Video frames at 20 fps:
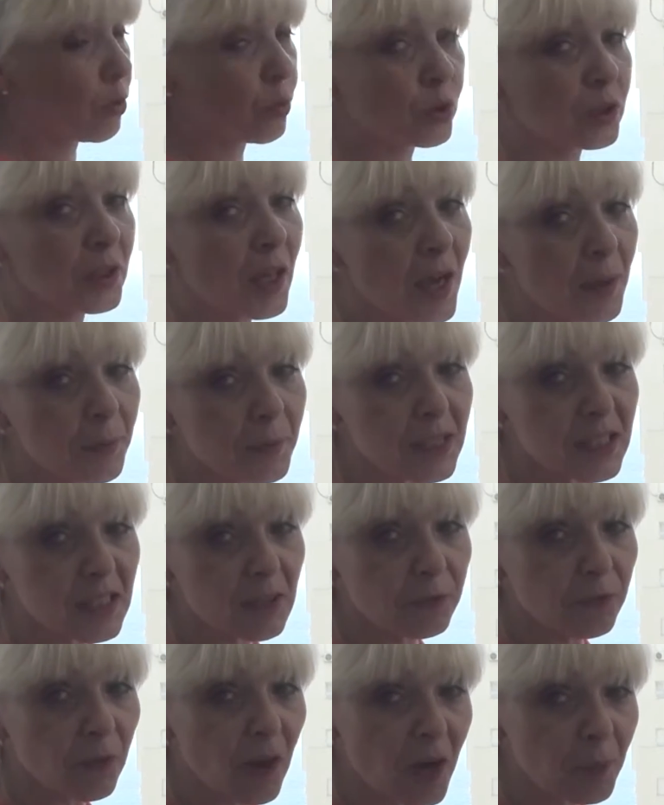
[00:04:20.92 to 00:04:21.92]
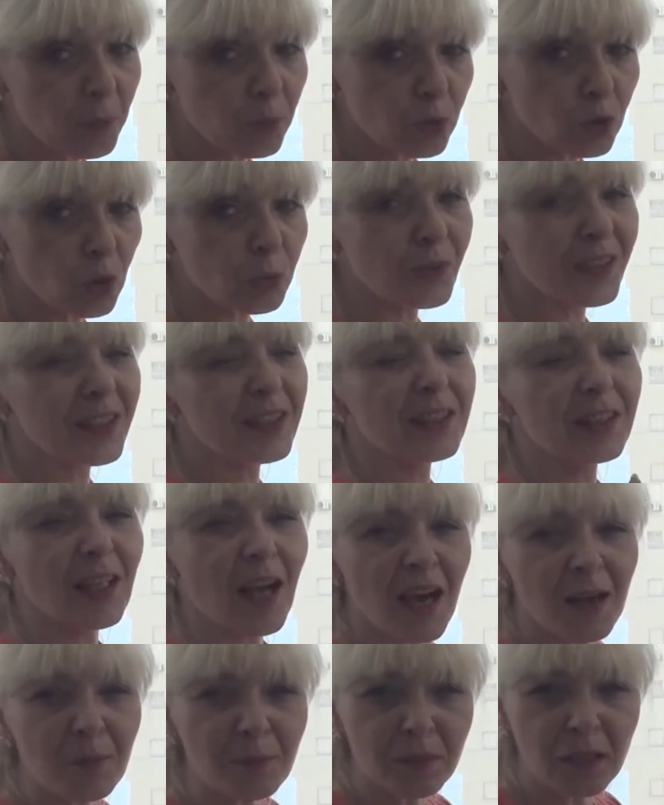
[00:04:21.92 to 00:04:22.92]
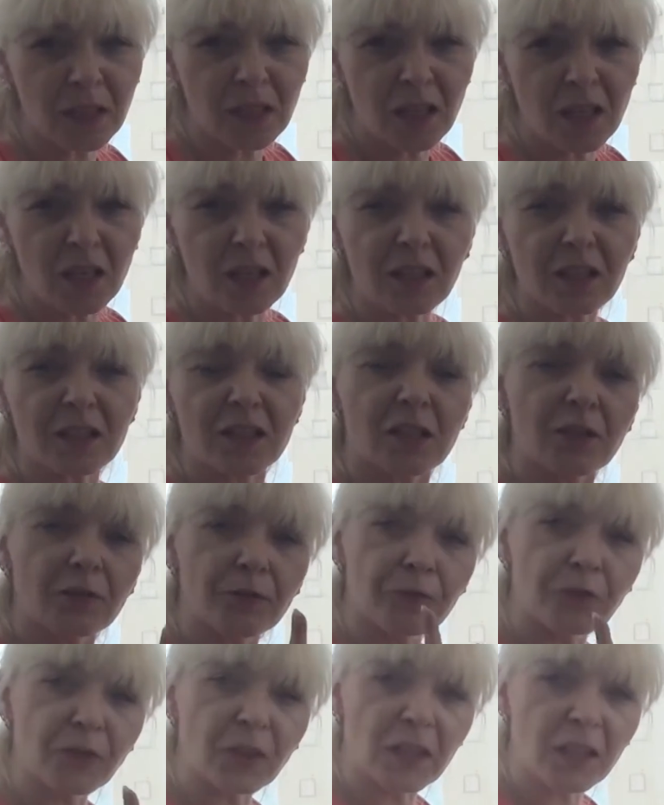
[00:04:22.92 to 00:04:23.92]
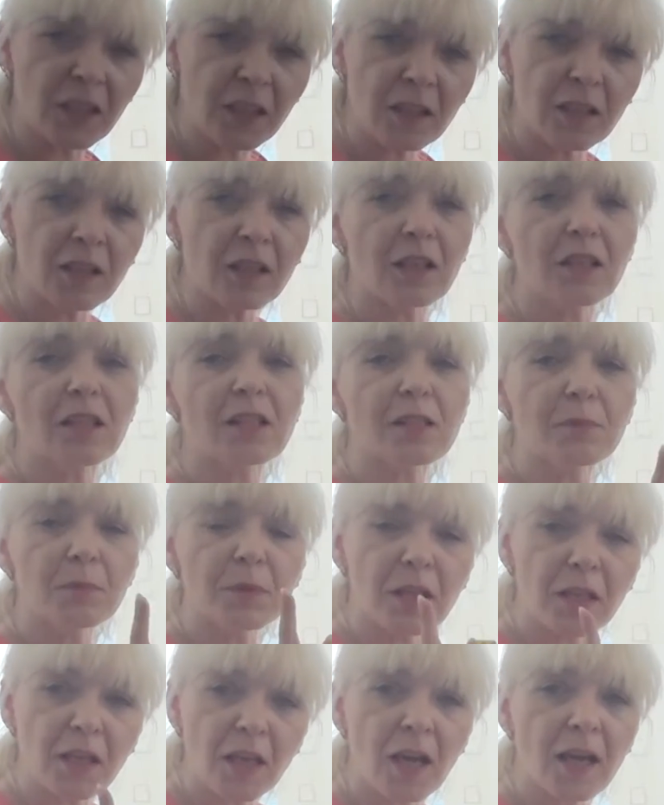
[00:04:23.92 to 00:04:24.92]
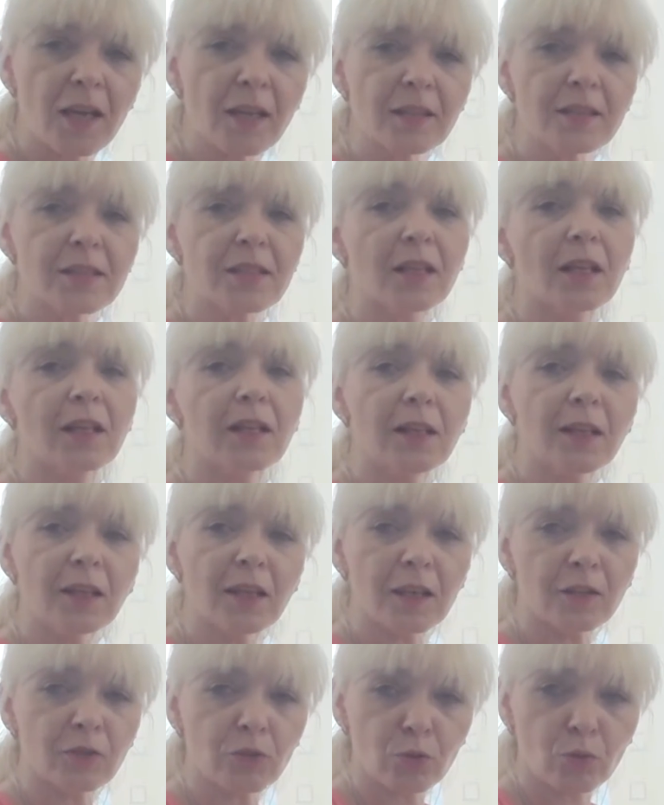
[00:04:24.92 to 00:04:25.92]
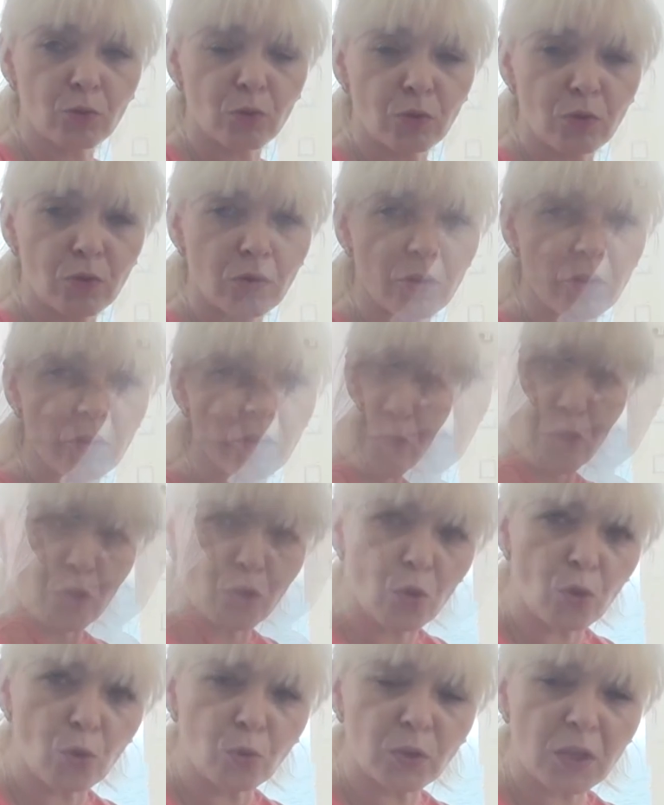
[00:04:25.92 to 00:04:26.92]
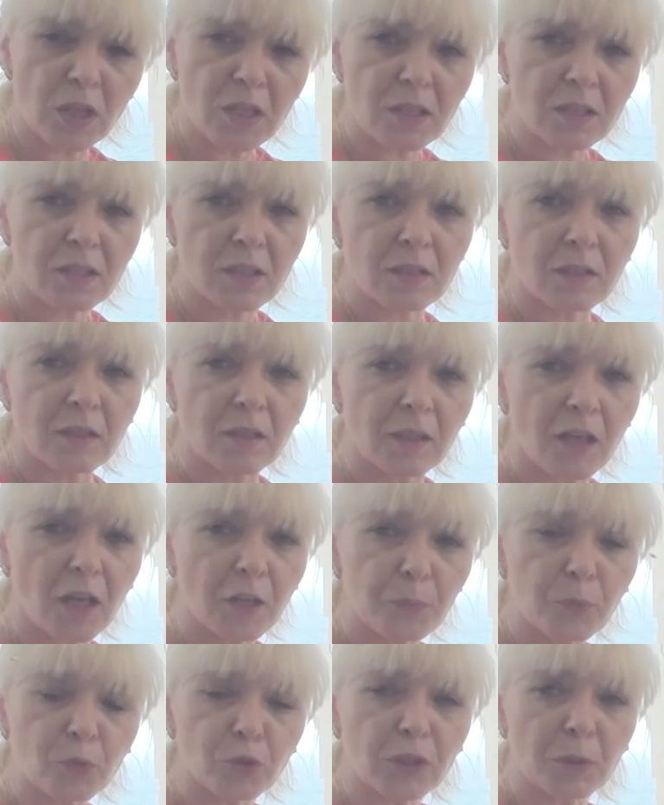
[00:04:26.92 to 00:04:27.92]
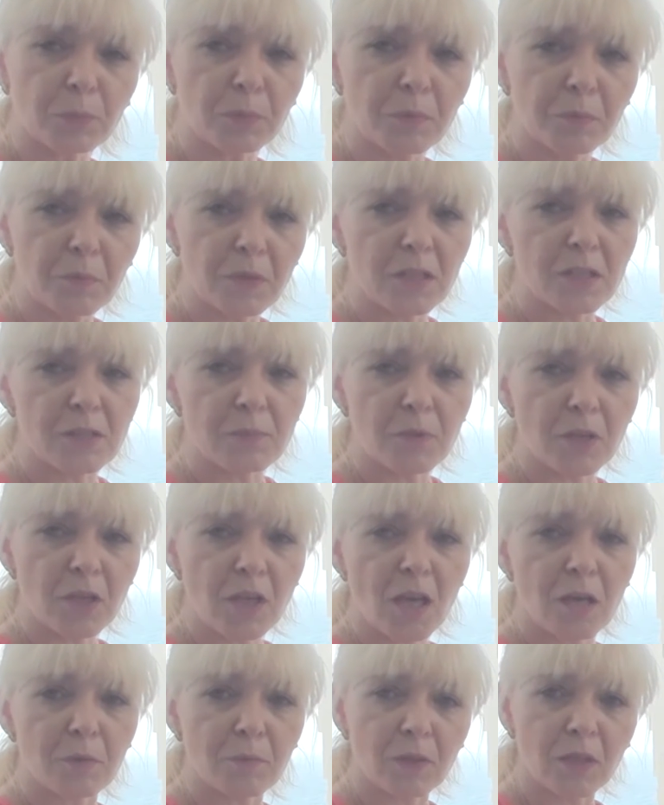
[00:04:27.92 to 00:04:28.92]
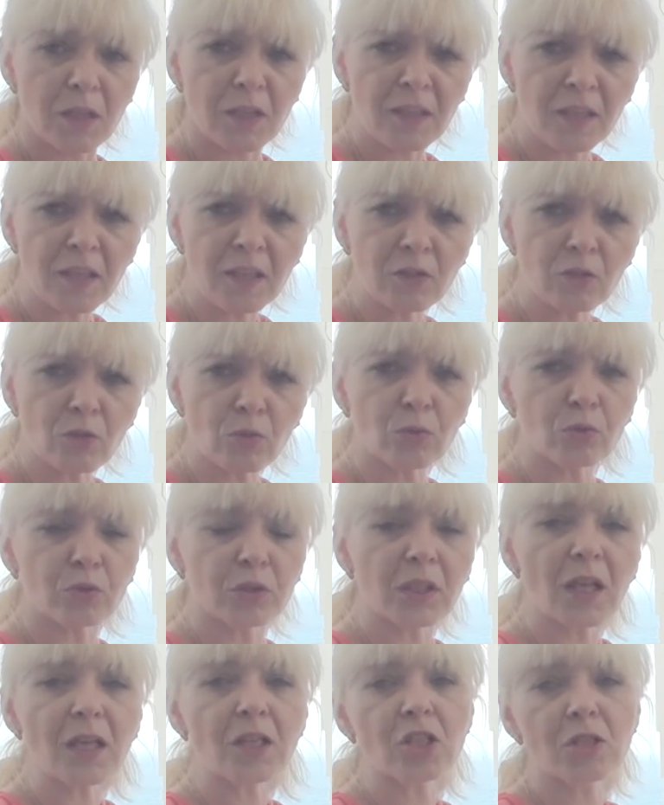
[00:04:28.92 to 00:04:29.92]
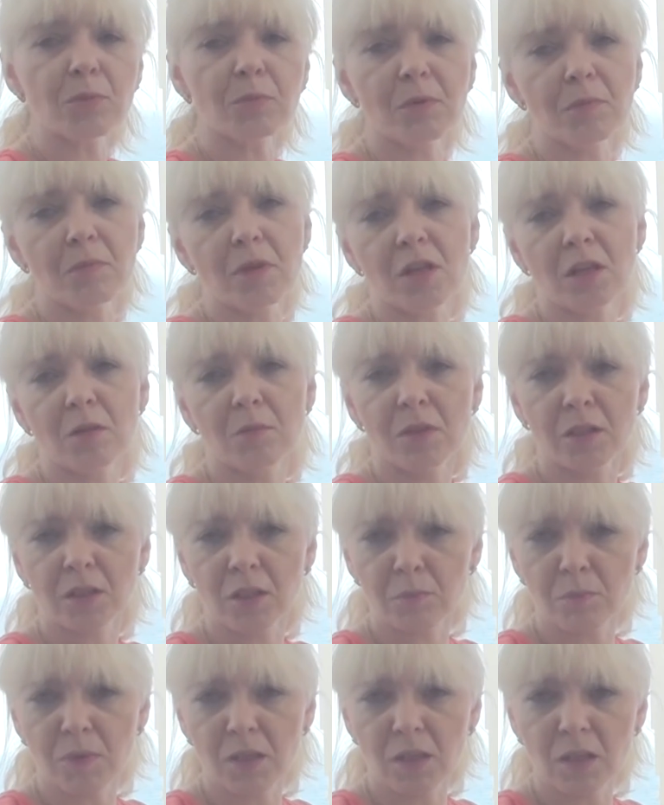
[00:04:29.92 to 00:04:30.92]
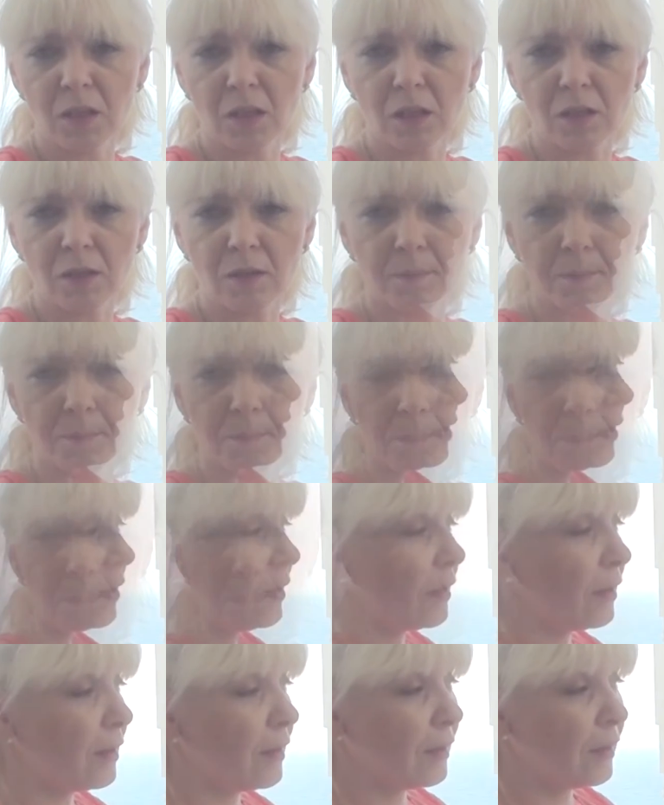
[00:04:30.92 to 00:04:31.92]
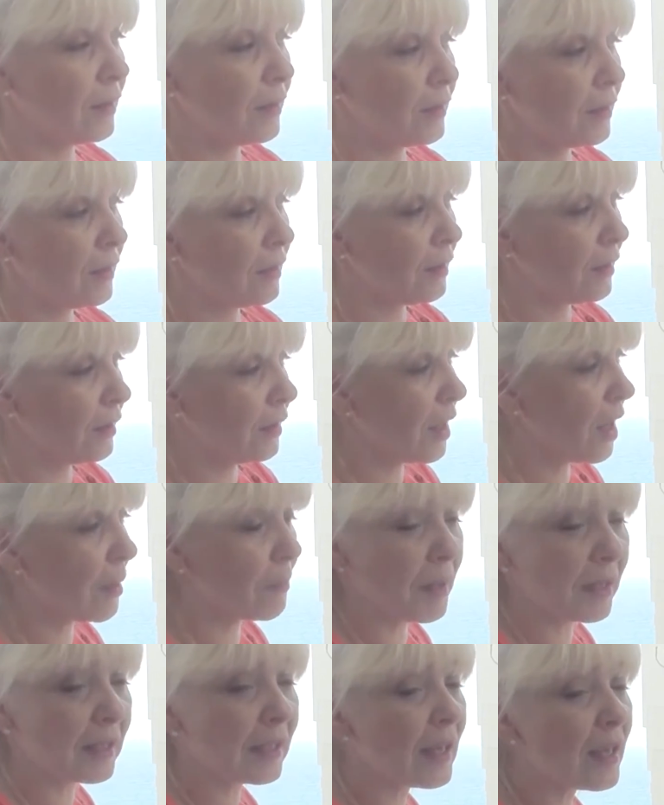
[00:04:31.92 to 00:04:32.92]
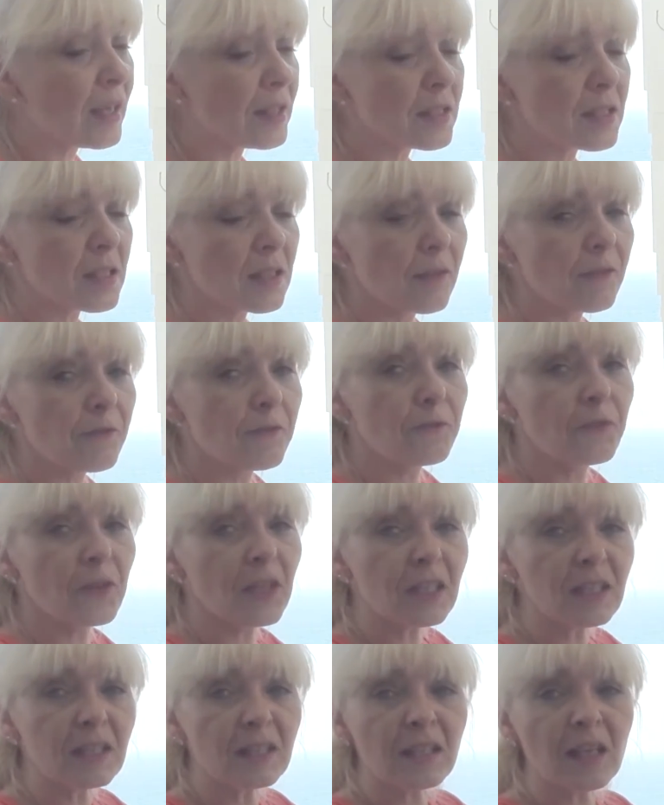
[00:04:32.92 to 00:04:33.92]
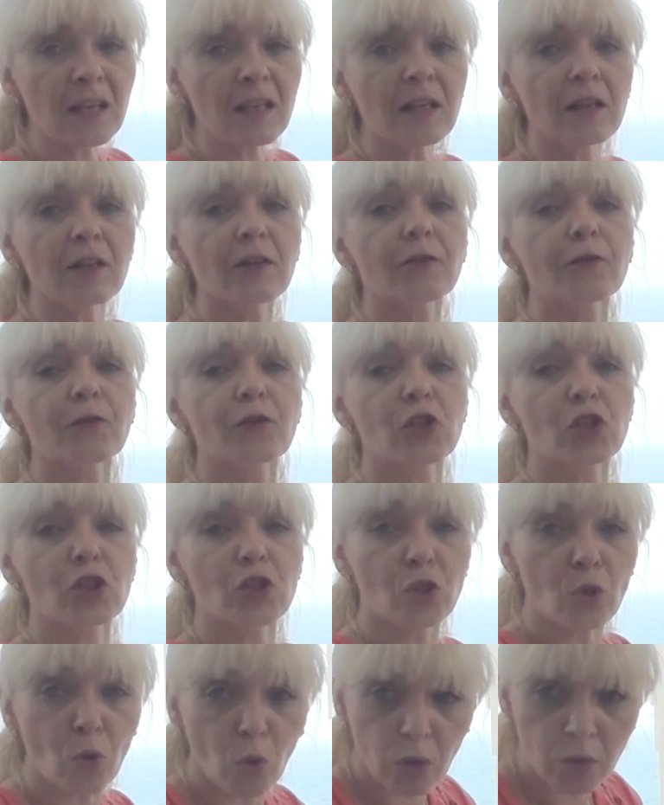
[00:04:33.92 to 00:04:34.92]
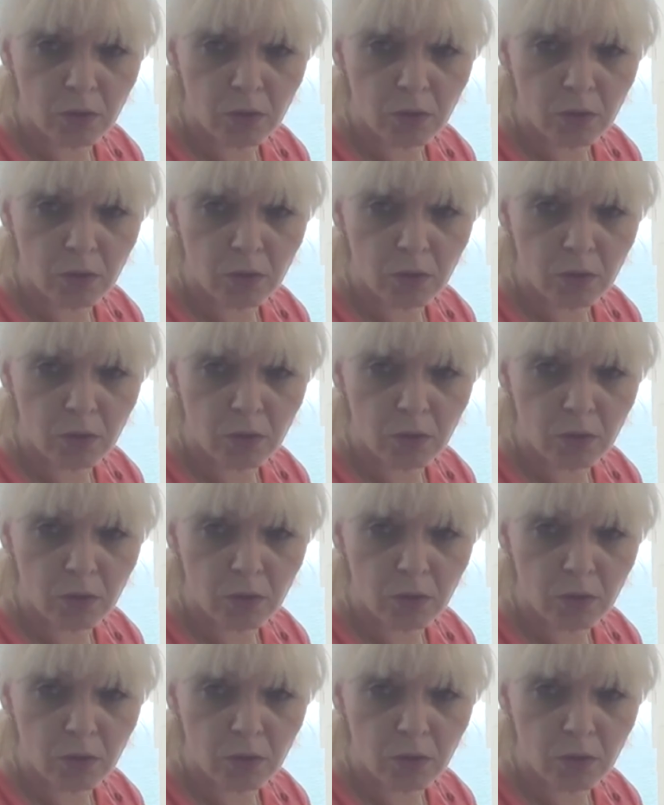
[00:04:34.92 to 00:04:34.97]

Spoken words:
that you will take the measurement in the same place where you usually take it off a client, and therefore our measurements are going to be different. Now, let me say a few words